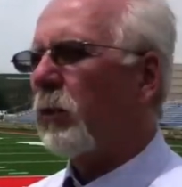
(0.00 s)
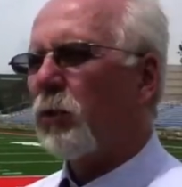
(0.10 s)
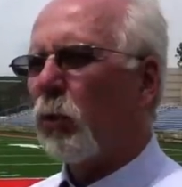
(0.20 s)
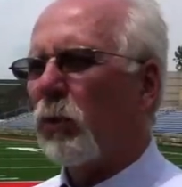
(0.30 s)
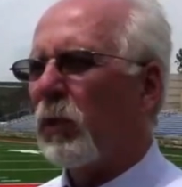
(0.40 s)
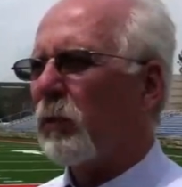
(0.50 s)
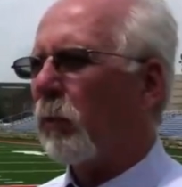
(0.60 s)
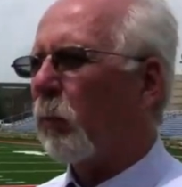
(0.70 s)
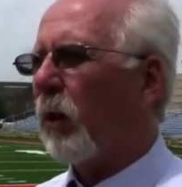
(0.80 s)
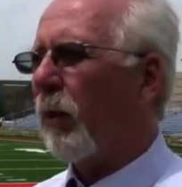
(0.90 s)
the school
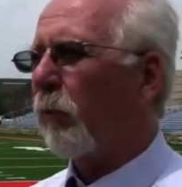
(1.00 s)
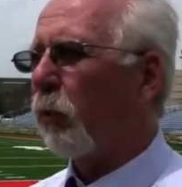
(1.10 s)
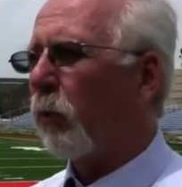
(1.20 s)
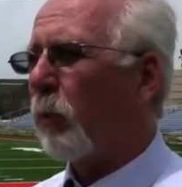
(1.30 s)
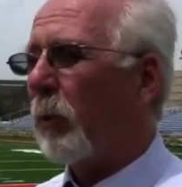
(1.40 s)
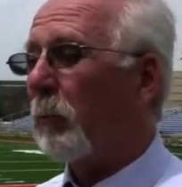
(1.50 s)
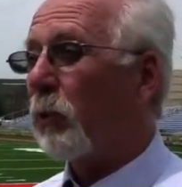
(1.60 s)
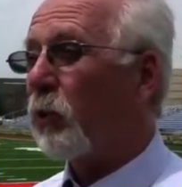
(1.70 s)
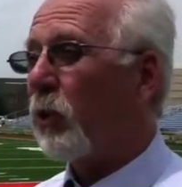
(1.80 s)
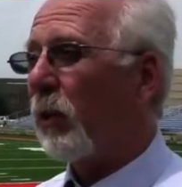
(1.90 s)
district will have a grooming
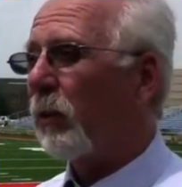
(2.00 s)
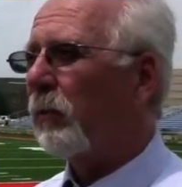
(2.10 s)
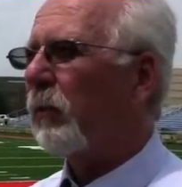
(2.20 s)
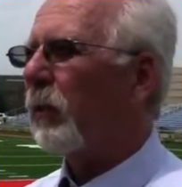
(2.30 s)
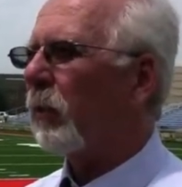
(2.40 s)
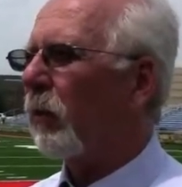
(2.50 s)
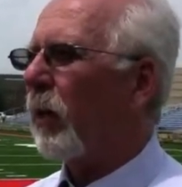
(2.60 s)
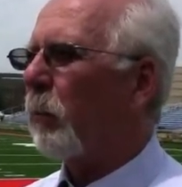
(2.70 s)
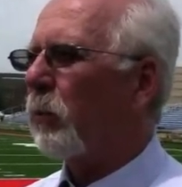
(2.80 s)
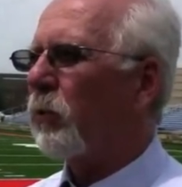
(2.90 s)
machine that they're
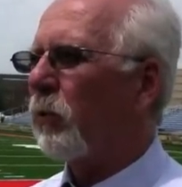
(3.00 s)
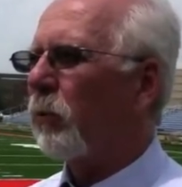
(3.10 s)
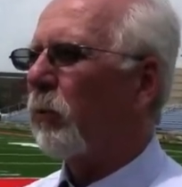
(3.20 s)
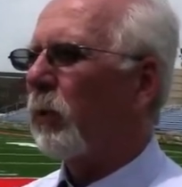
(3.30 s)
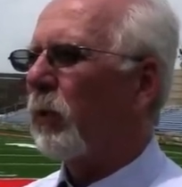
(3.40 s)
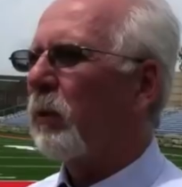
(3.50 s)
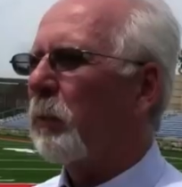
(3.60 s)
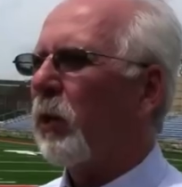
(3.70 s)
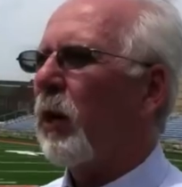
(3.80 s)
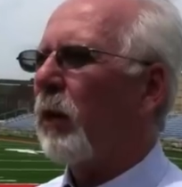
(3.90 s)
able to
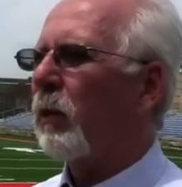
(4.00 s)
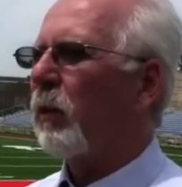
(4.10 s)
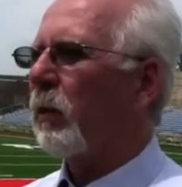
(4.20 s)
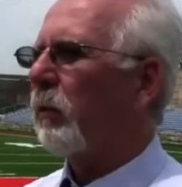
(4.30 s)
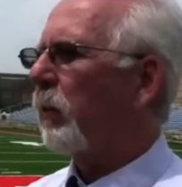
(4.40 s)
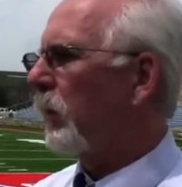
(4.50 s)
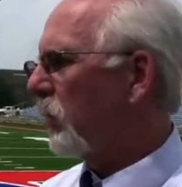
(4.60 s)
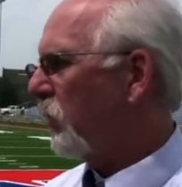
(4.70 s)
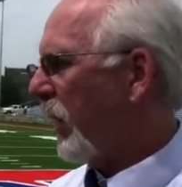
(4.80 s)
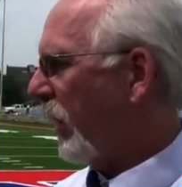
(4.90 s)
periodically
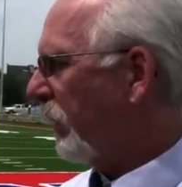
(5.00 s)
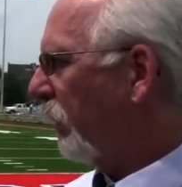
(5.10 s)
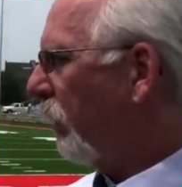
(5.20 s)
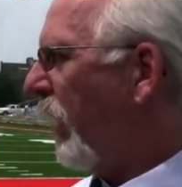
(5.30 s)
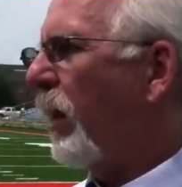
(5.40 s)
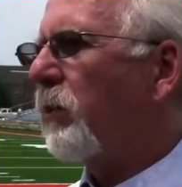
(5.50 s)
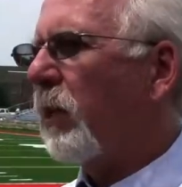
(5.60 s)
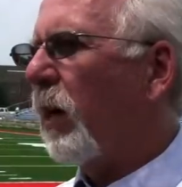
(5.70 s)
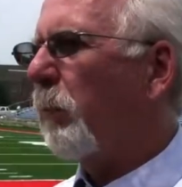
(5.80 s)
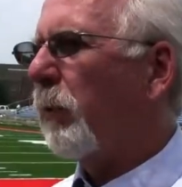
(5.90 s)
stand the grass
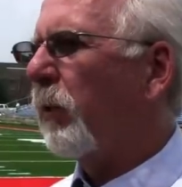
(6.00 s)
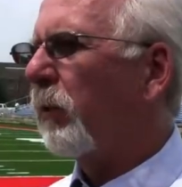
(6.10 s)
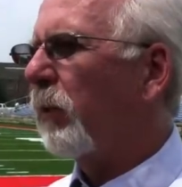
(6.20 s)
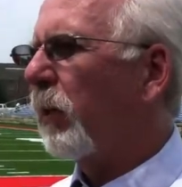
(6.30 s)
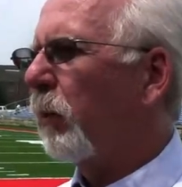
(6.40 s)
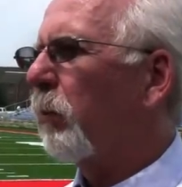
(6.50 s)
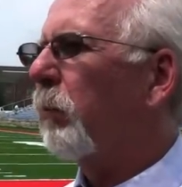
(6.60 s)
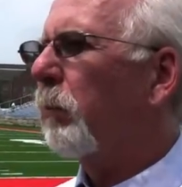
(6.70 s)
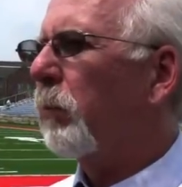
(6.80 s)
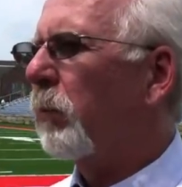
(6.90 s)
up and, you know,
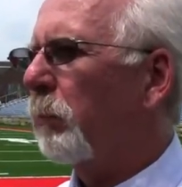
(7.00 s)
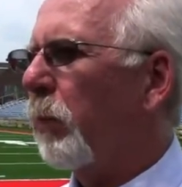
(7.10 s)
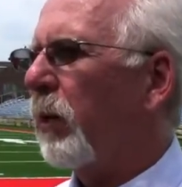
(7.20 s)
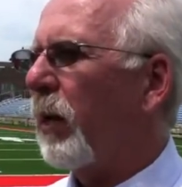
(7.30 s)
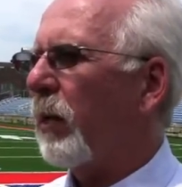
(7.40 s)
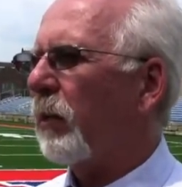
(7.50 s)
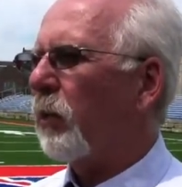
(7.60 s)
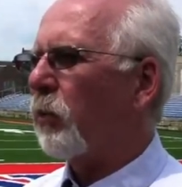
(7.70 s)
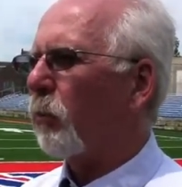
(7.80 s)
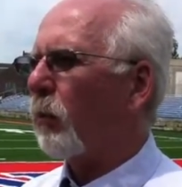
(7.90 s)
put in any
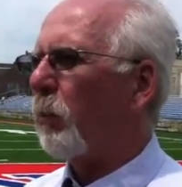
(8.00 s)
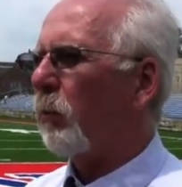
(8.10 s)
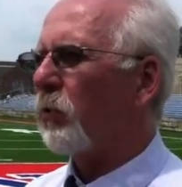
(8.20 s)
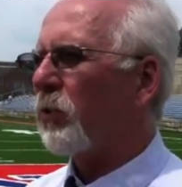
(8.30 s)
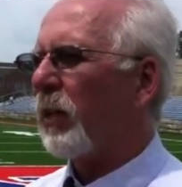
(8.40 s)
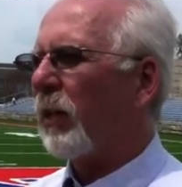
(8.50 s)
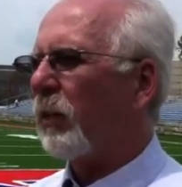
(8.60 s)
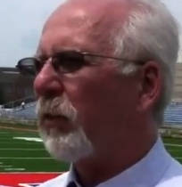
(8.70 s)
additional rubber as they need